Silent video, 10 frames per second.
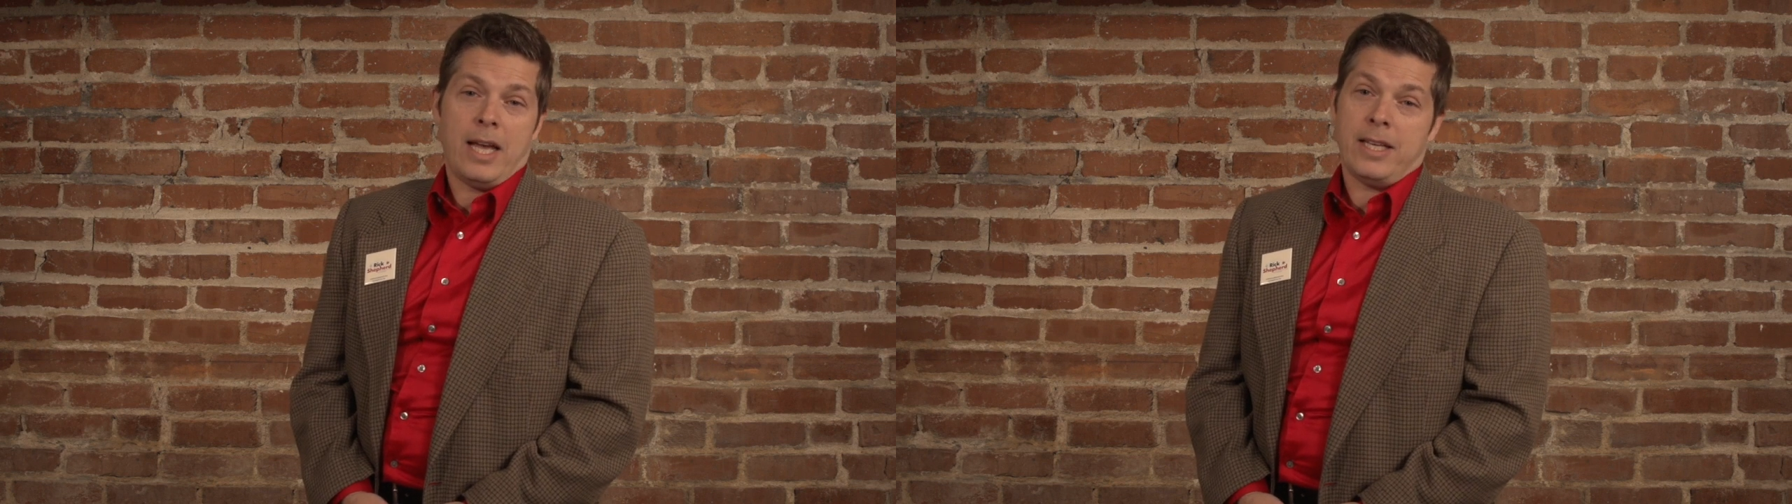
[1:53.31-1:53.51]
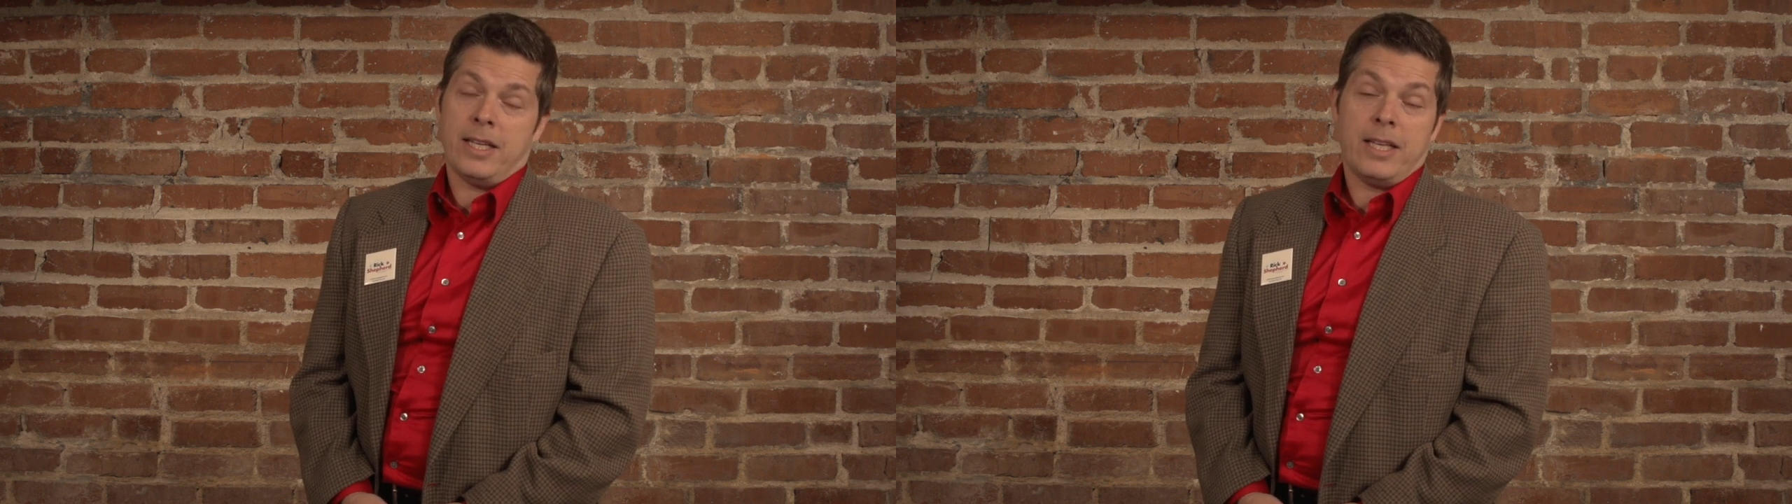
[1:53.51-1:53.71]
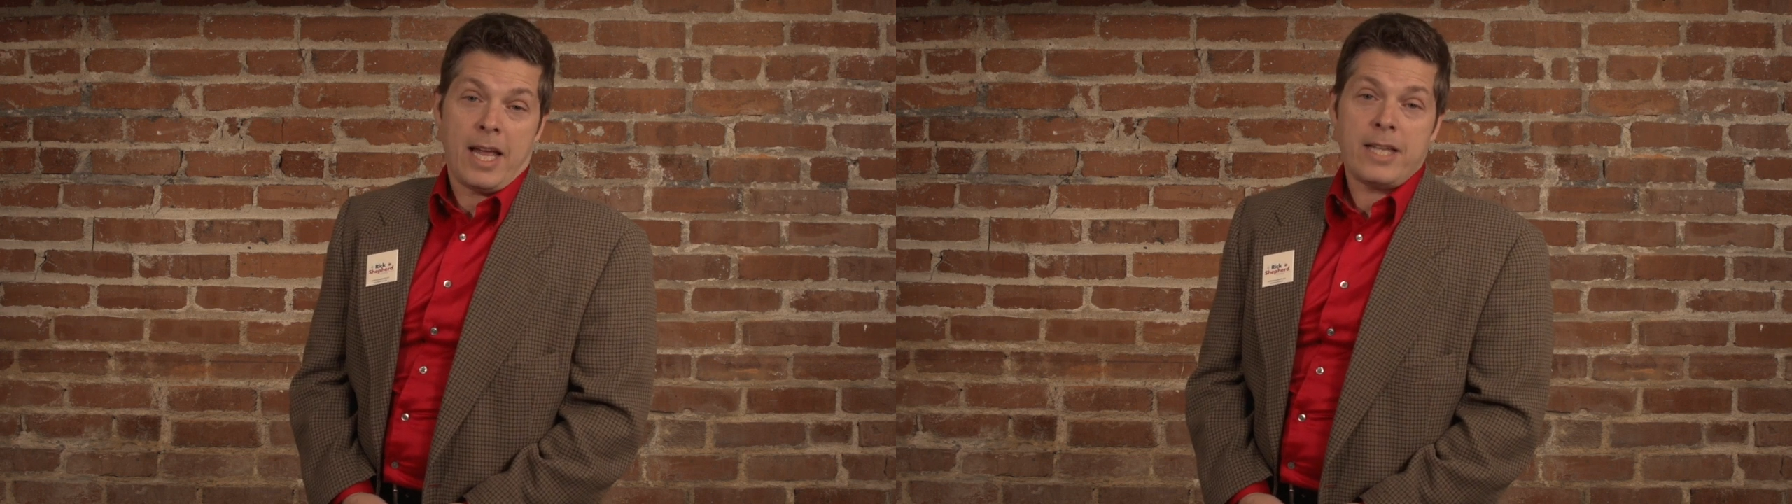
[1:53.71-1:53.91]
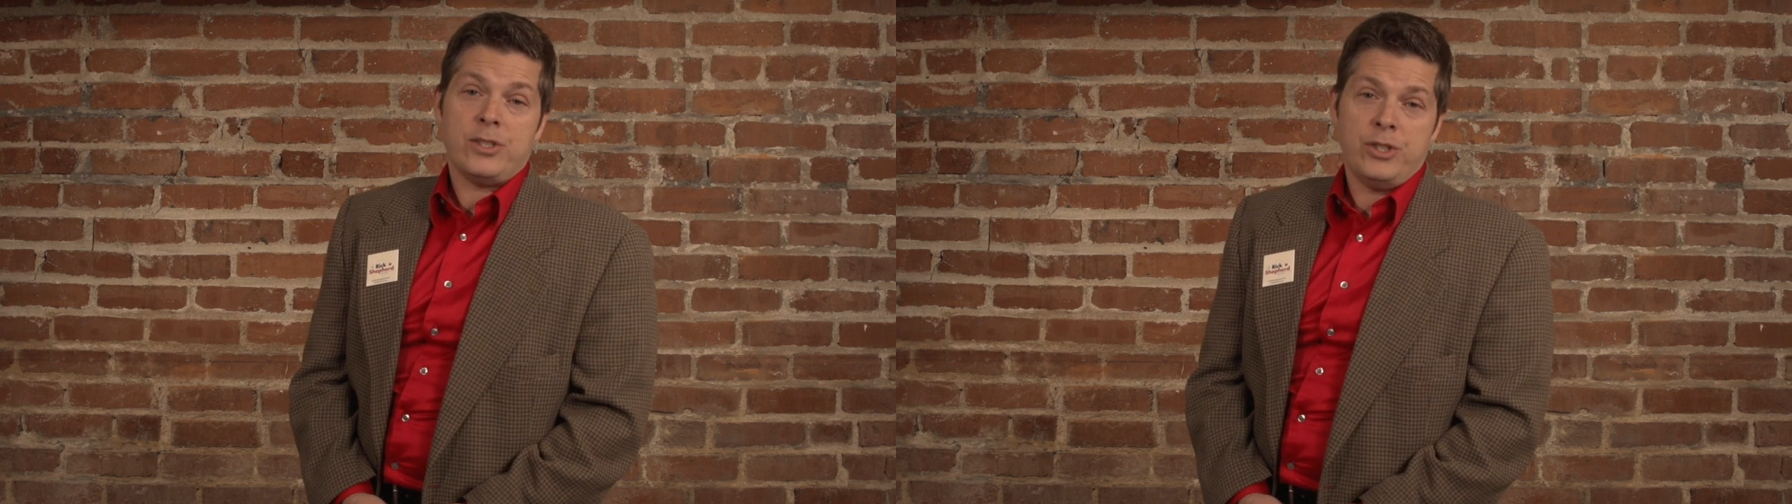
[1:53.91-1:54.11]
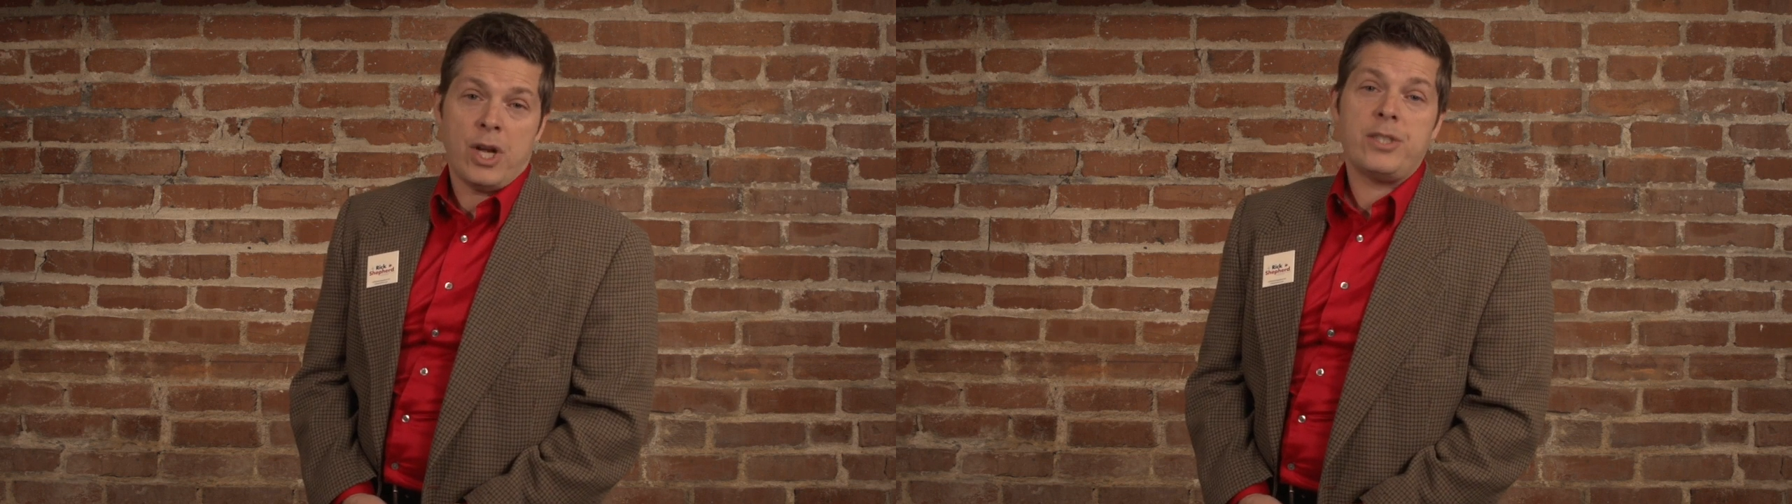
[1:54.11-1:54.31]
And it
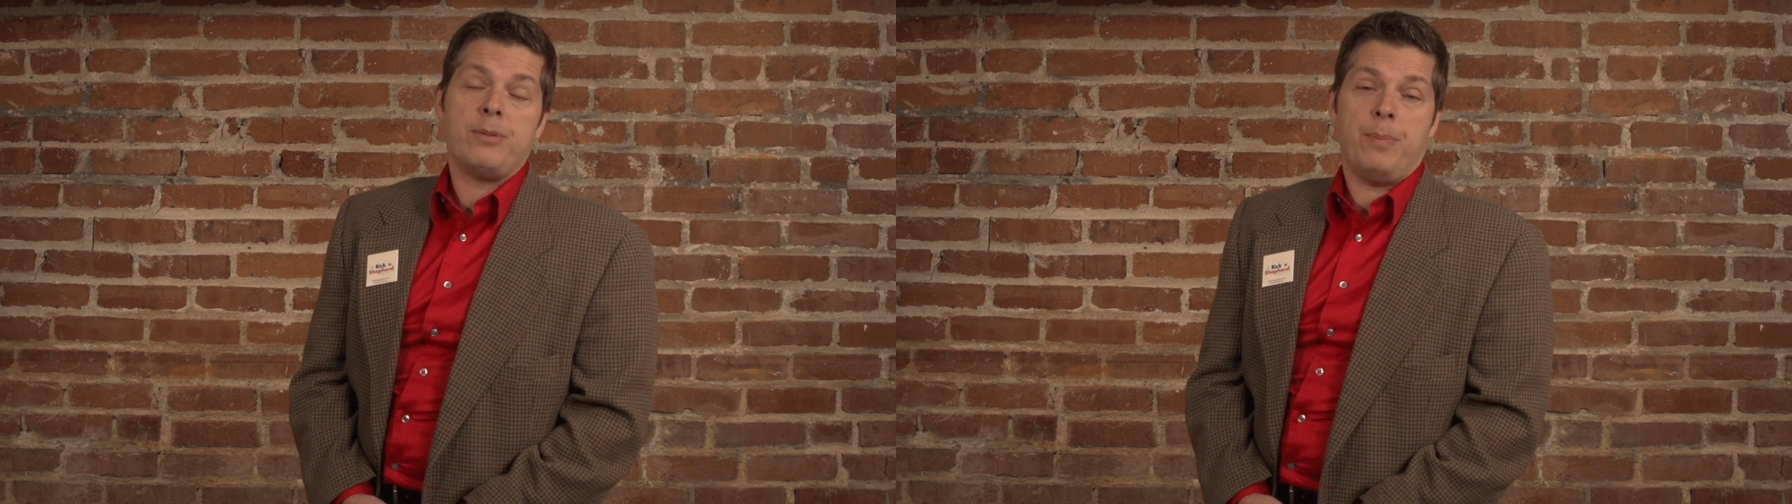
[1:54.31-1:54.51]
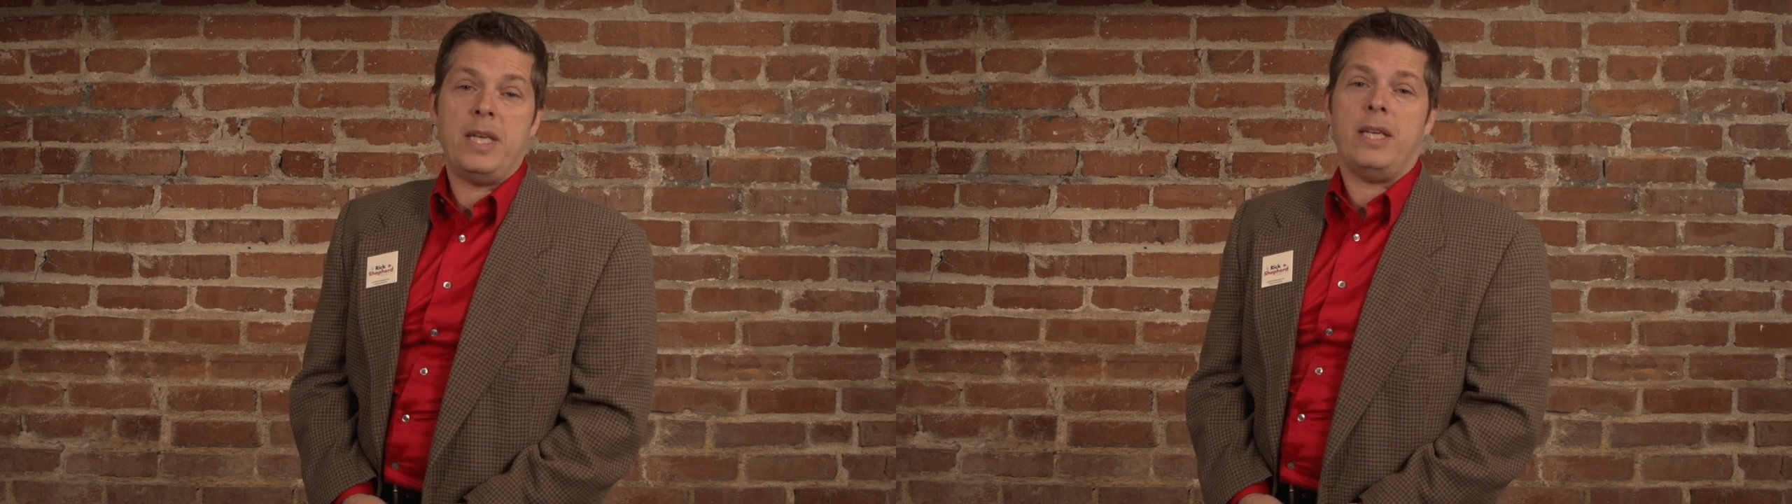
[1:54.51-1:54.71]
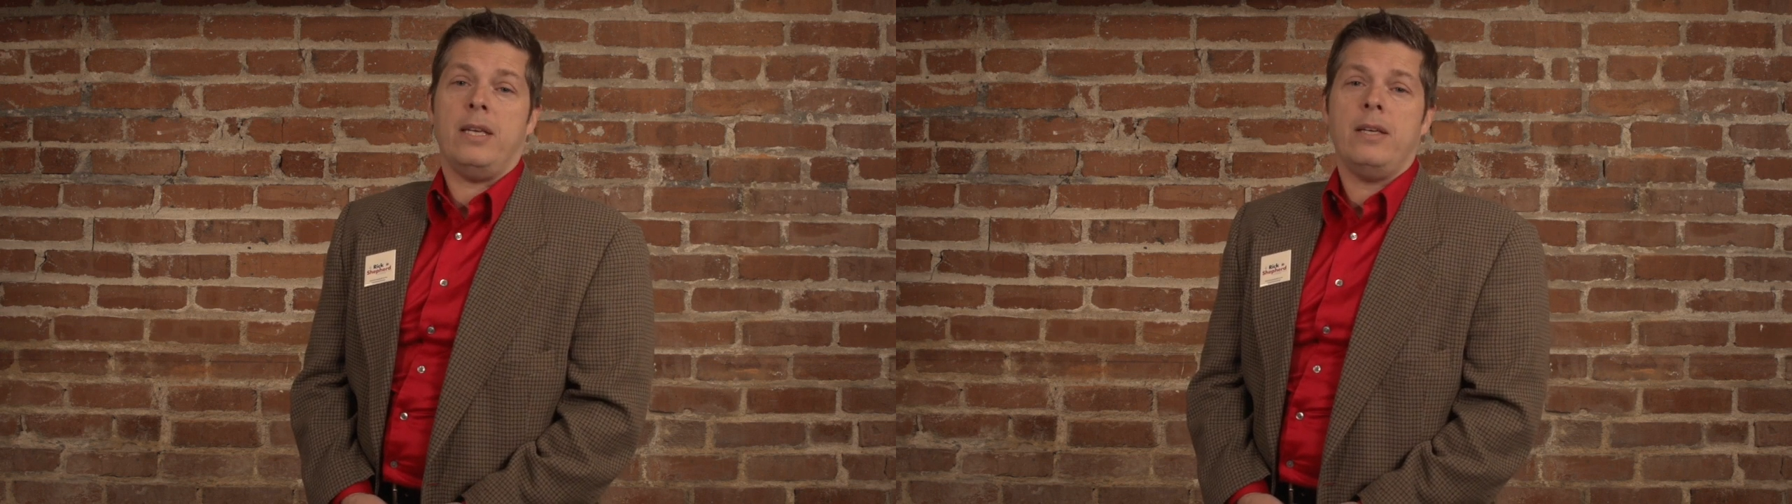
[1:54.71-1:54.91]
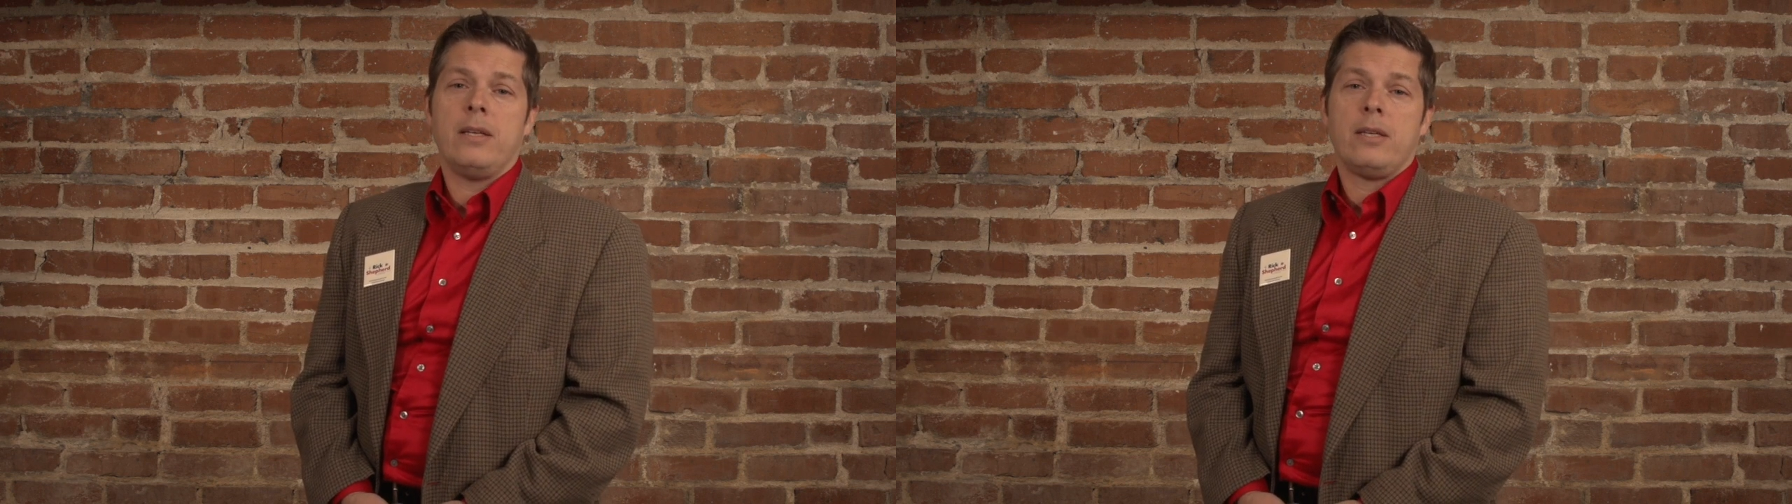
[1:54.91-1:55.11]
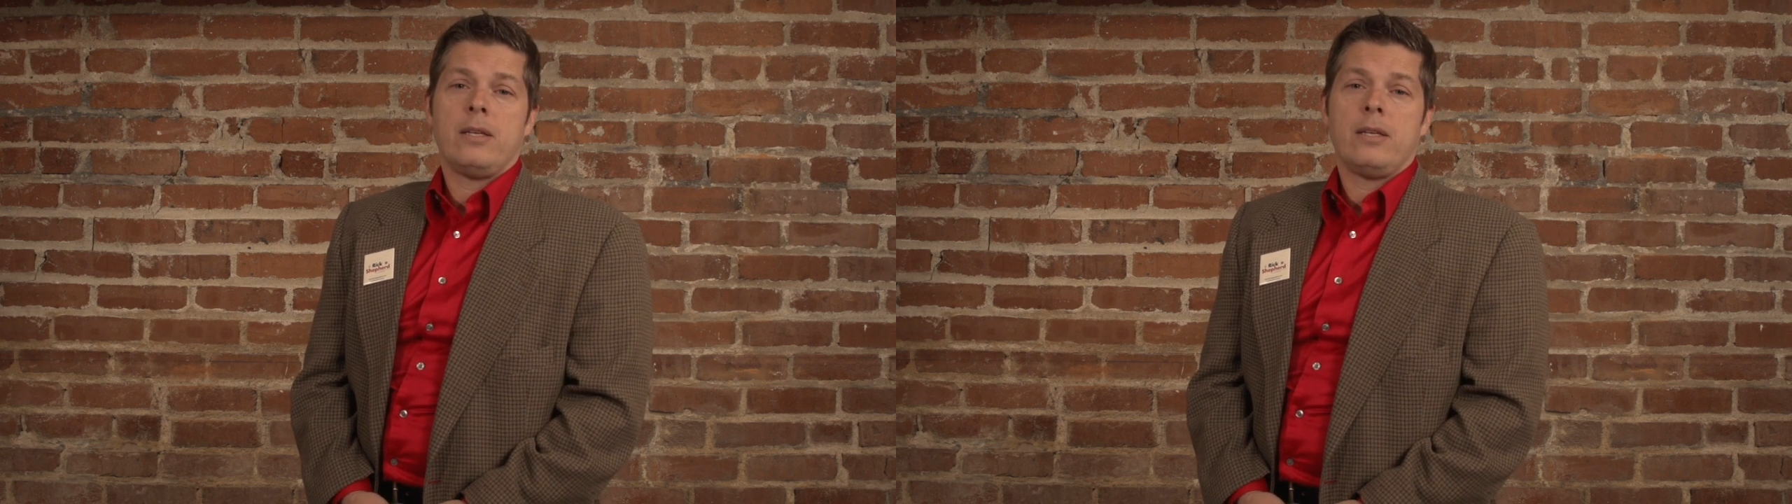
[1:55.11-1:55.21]
can't just be